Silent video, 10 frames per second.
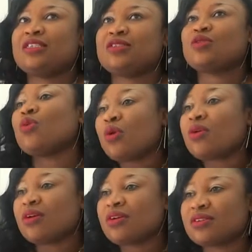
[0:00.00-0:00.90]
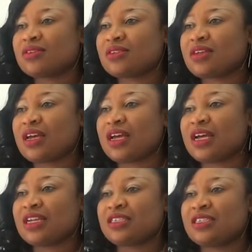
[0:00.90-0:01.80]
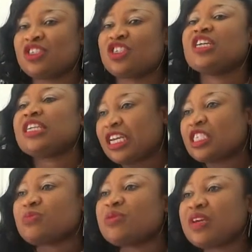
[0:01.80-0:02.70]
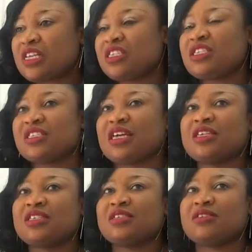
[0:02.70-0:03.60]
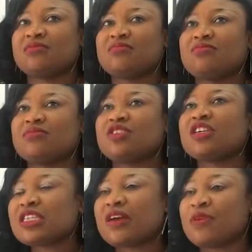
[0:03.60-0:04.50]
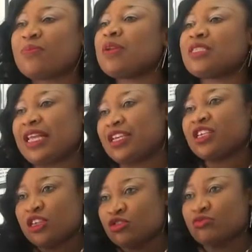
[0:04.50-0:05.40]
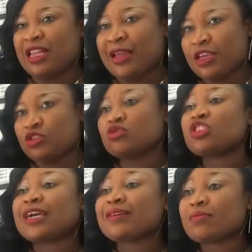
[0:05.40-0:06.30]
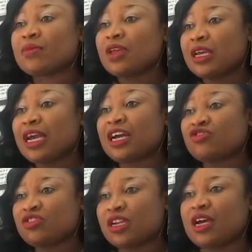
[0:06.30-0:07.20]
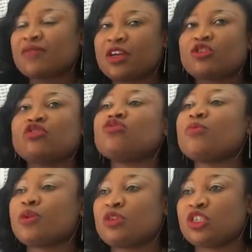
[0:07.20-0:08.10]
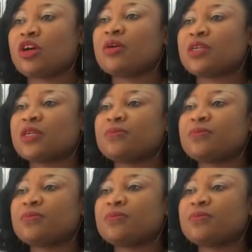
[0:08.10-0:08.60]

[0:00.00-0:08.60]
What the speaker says: talk and share their experiences and just have a place like a social gathering after you drop your child.